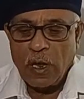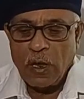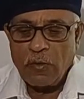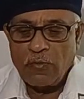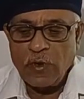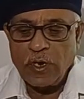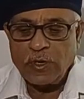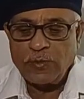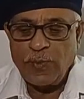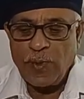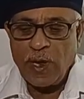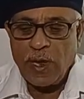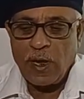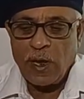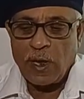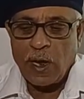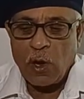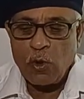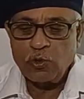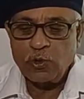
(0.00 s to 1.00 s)
which may
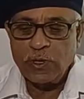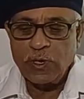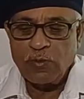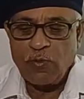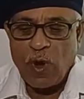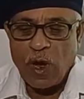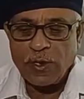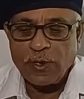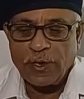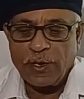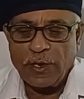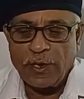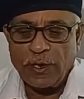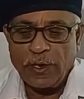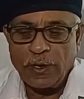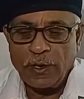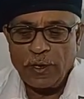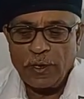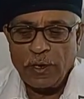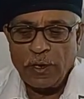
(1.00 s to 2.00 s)
allow the
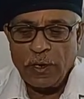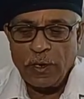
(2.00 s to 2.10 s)
water